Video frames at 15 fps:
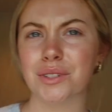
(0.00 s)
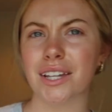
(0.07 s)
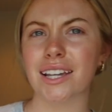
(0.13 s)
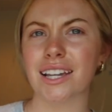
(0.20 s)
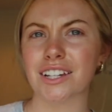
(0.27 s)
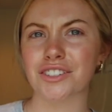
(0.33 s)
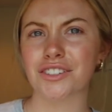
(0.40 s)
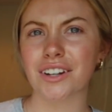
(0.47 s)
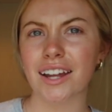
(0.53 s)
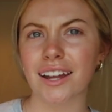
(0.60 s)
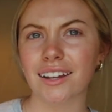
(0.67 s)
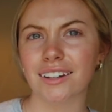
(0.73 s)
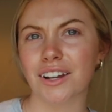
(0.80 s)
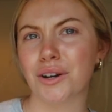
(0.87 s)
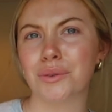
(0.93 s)
Was that
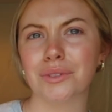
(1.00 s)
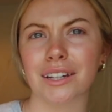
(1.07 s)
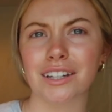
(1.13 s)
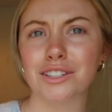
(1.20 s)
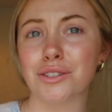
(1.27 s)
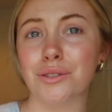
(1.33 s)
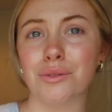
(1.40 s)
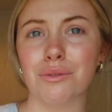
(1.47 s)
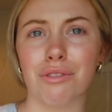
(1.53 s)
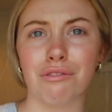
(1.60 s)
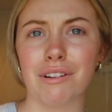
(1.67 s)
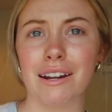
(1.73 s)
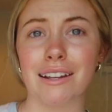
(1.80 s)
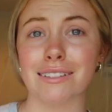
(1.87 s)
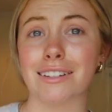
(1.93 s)
yesterday? No, like two,
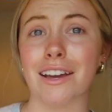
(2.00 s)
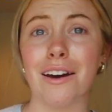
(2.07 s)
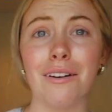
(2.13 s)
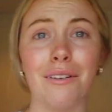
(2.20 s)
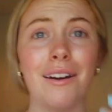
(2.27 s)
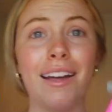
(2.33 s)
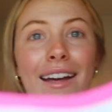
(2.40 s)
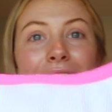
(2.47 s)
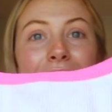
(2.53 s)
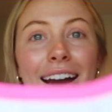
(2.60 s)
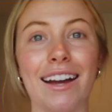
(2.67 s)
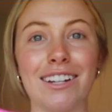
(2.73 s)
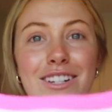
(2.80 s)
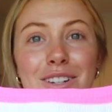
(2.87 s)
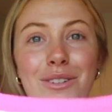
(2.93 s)
three days ago.
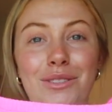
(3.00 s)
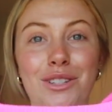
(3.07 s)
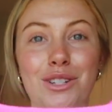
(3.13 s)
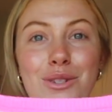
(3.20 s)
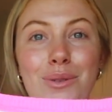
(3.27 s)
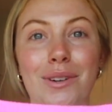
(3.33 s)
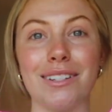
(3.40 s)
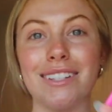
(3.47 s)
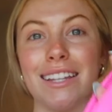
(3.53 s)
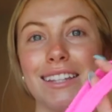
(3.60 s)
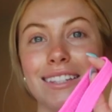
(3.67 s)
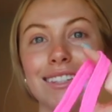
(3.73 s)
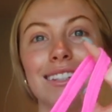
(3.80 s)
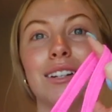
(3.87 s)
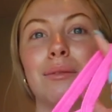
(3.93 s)
I showed the shorts and
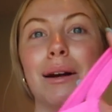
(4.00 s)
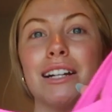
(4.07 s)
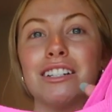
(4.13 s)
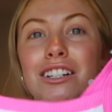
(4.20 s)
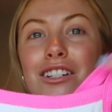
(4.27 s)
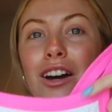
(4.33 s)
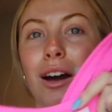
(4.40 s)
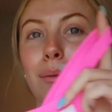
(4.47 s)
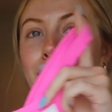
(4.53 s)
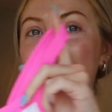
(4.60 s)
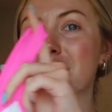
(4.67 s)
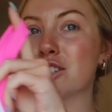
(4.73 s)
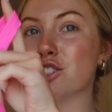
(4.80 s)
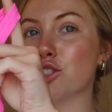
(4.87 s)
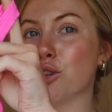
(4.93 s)
it's a little matching top.
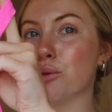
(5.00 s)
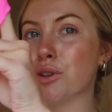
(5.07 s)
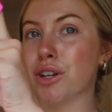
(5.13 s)
It's so